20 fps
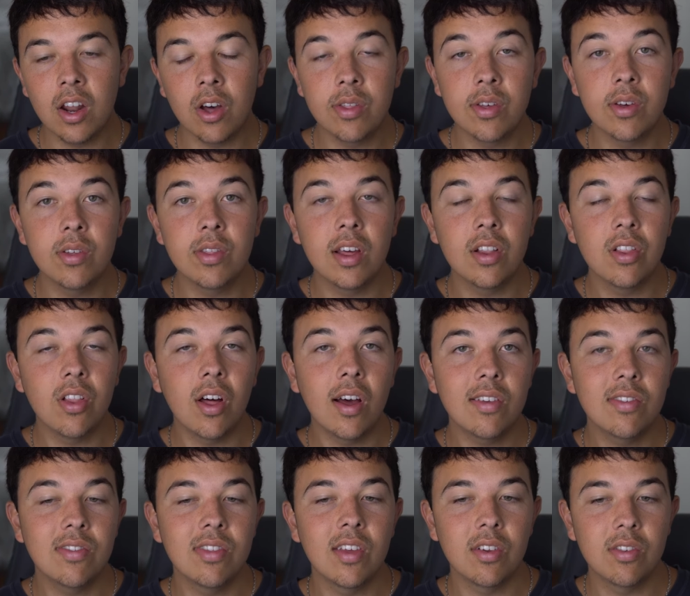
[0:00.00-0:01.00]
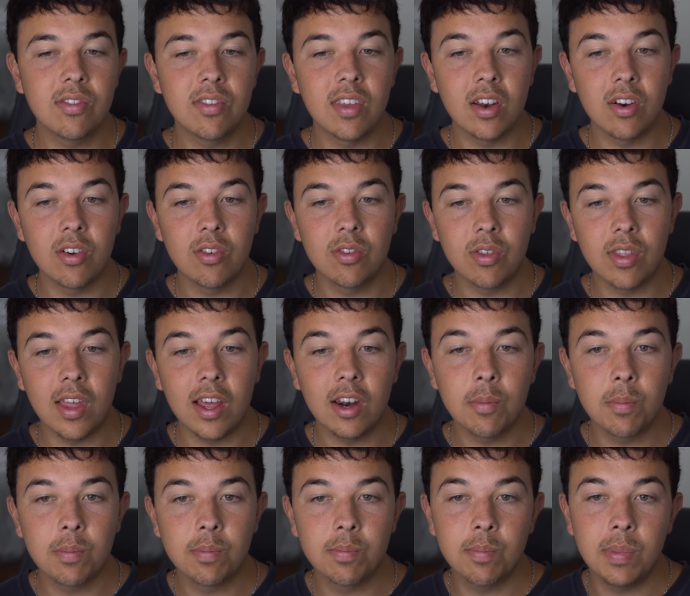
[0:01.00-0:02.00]
although they lost their center, so
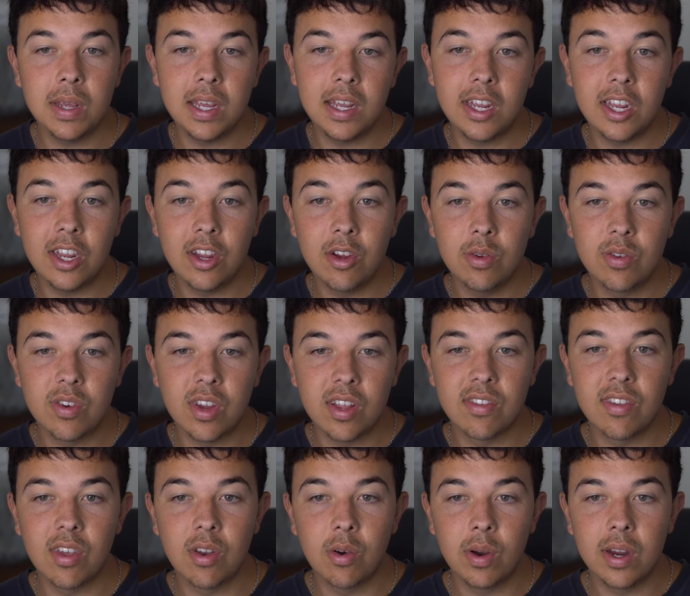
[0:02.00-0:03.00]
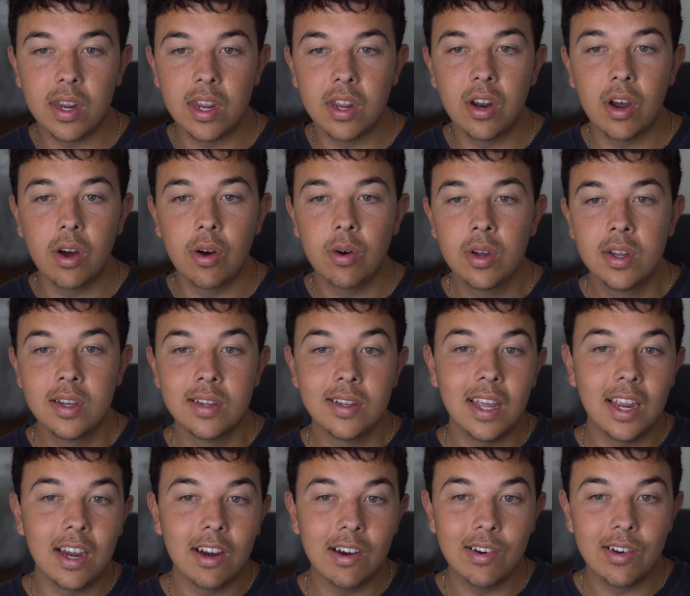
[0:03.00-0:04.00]
that'll be huge considering,
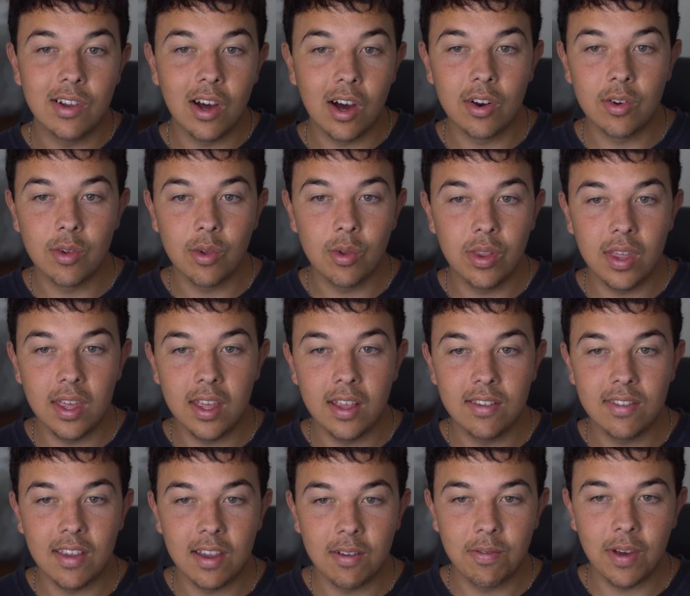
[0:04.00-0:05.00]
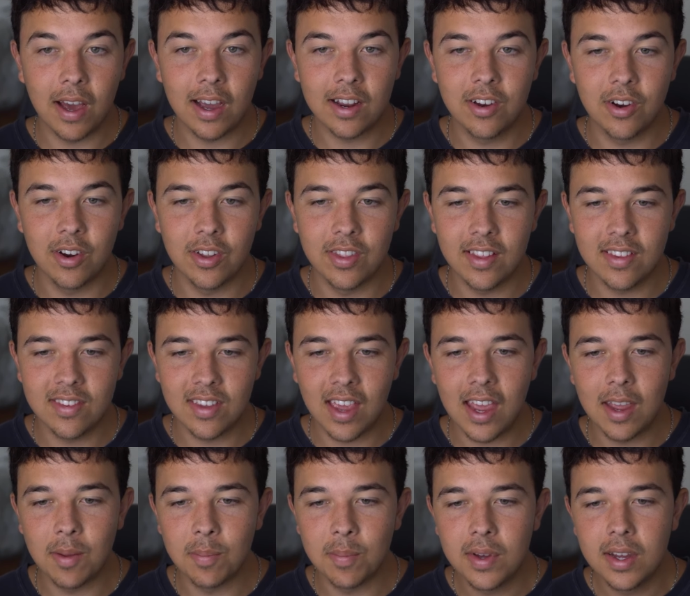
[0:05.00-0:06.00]
Aaron Donald is a factor in this
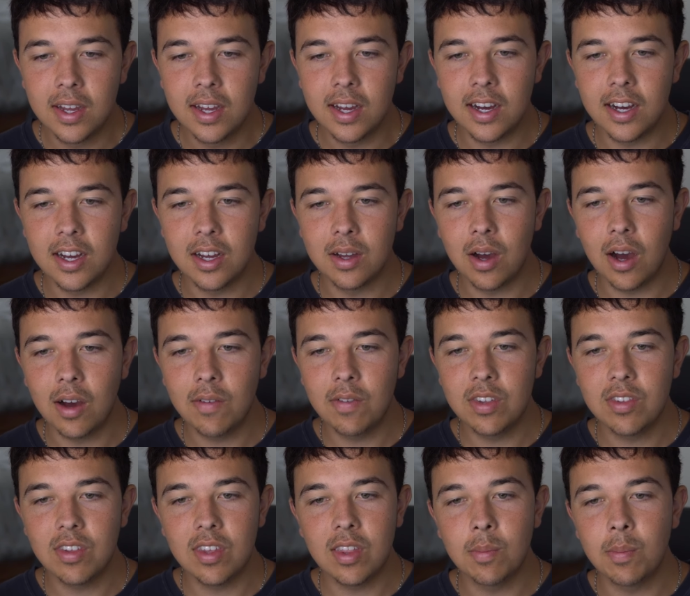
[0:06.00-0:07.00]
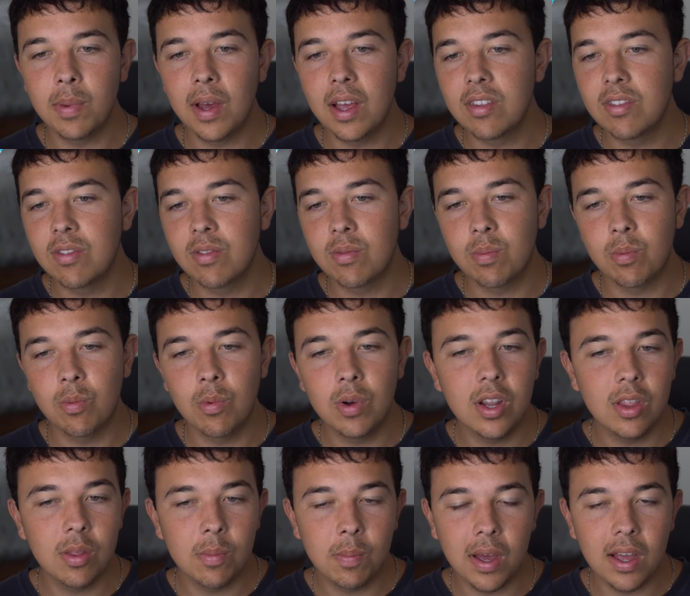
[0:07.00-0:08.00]
game. Obviously
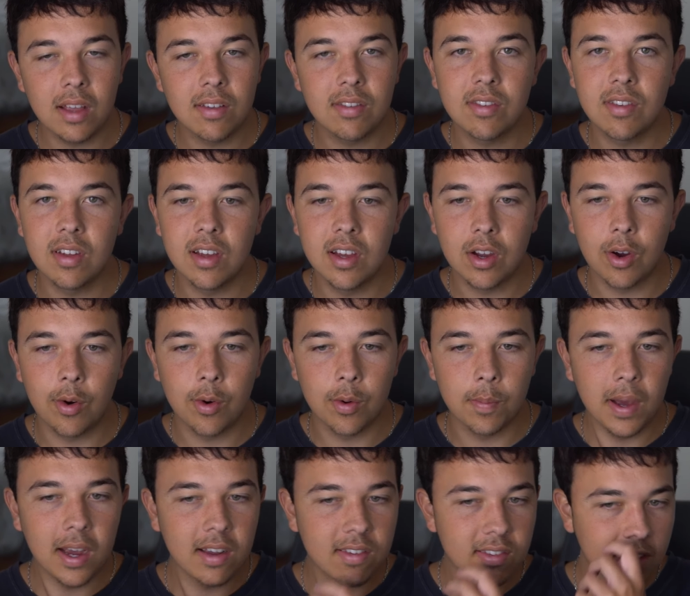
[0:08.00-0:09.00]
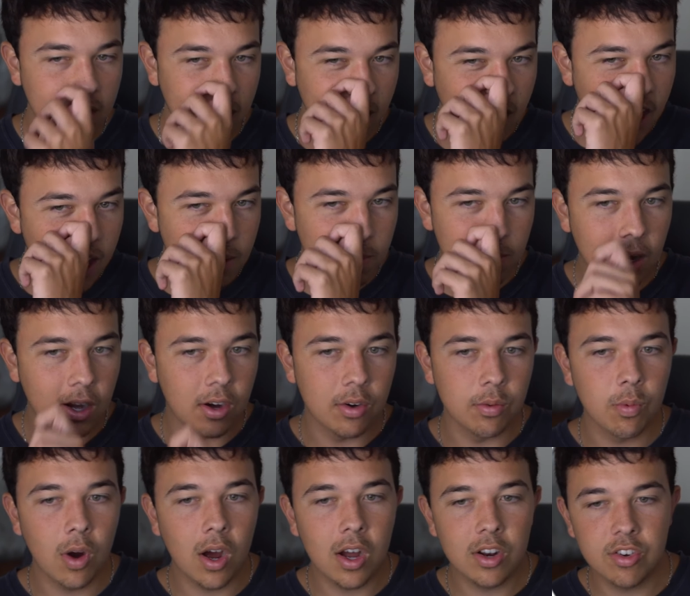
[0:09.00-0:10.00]
one of the best quarterbacks in the game,
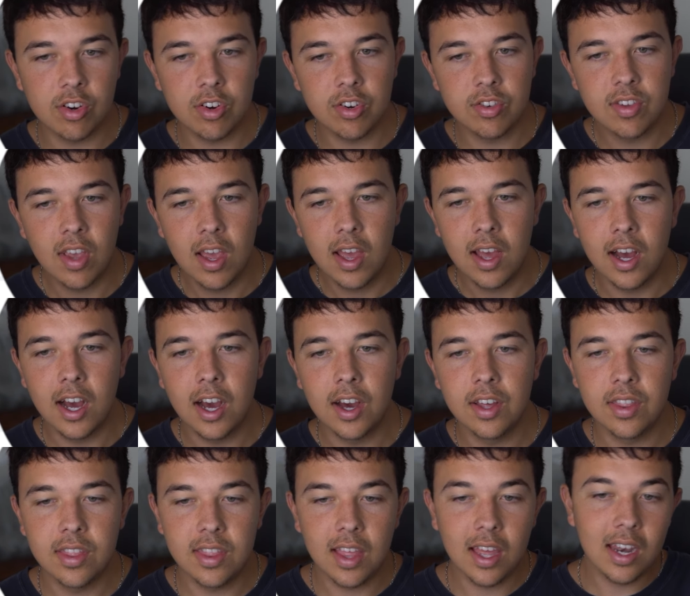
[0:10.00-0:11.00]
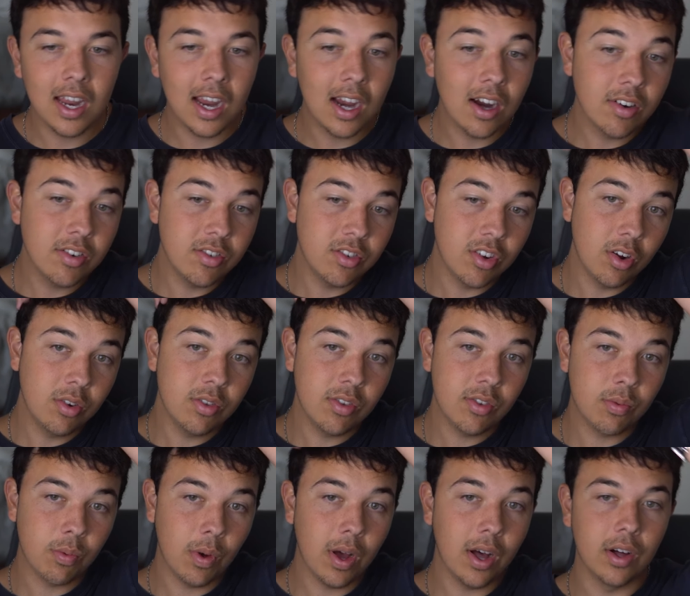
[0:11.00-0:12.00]
Aaron Rodgers, then Aaron Jones
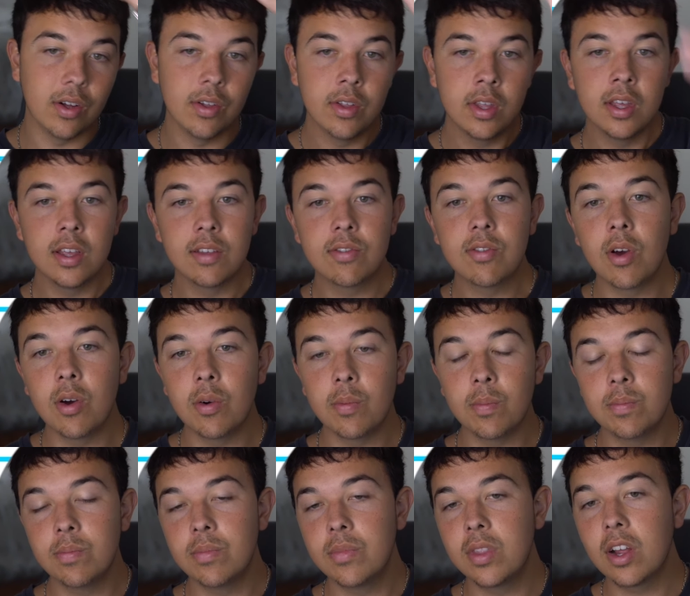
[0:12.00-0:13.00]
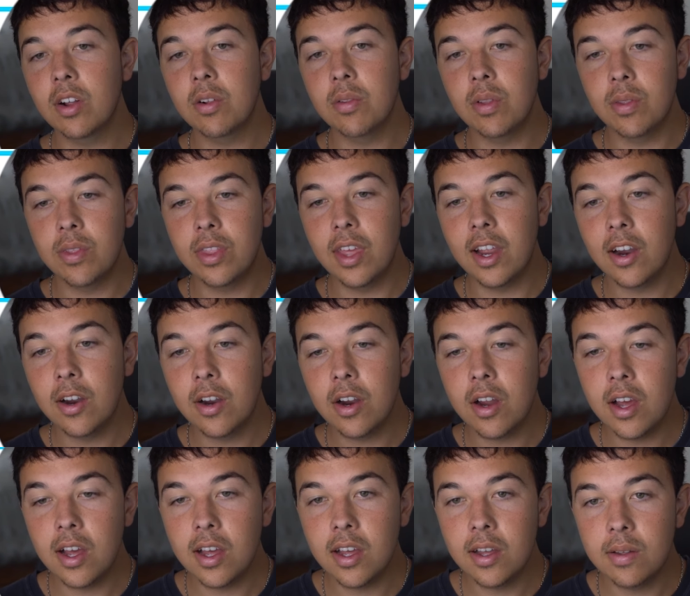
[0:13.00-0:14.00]
as well. So their
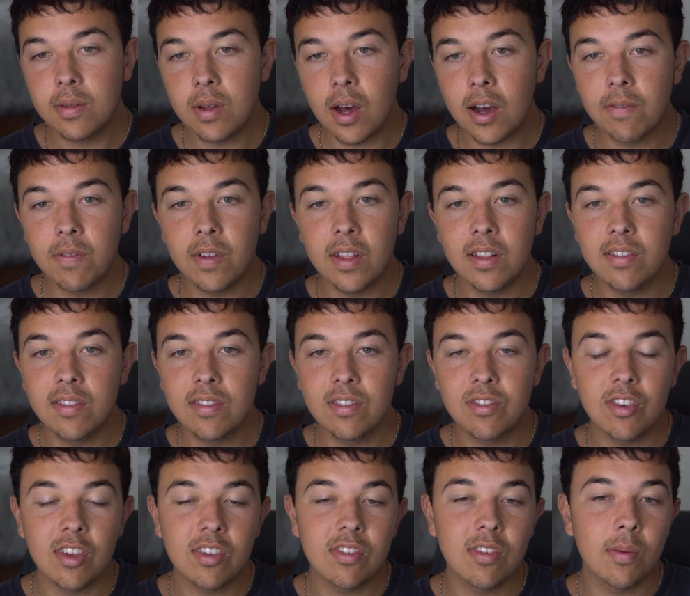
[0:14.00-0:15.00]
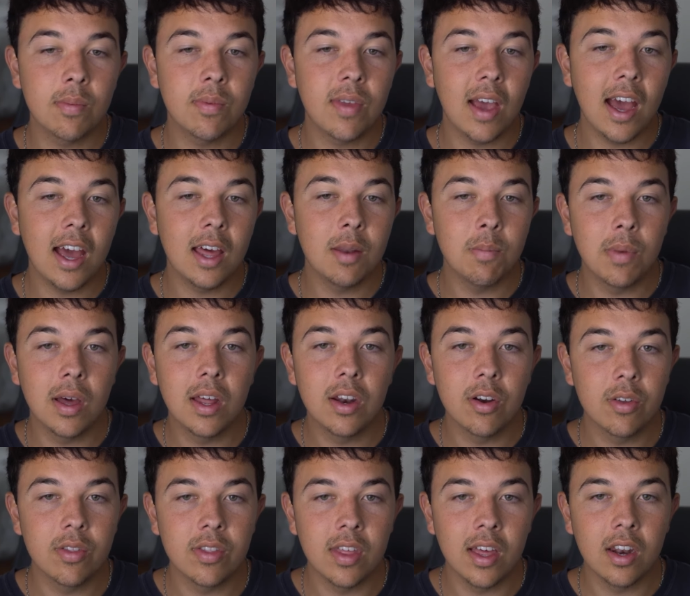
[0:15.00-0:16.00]
offense just a tad
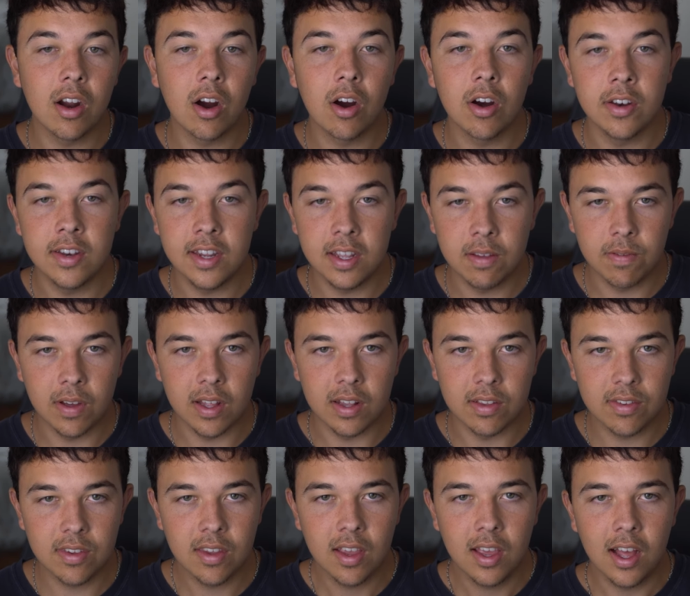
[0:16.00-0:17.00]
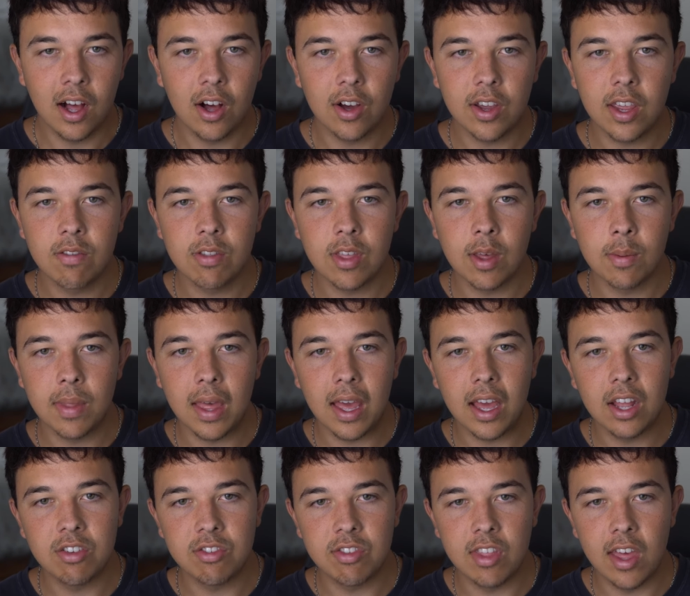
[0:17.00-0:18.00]
better than our defense. I'll give them the
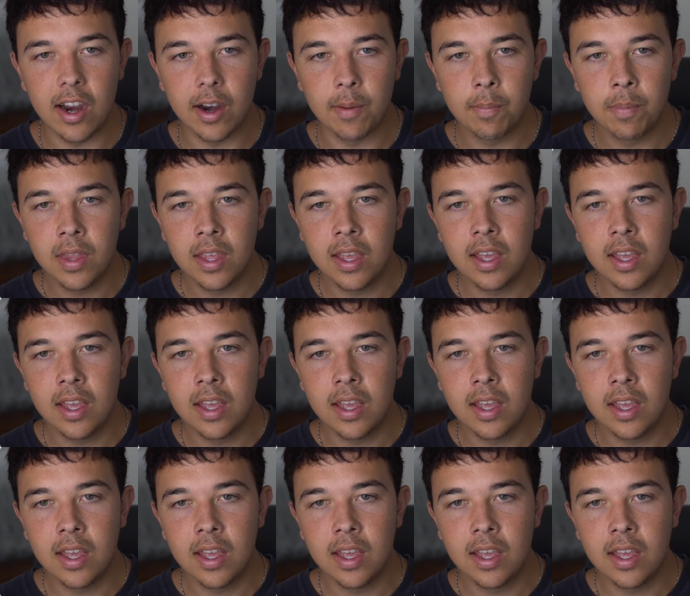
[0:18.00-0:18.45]
edge there.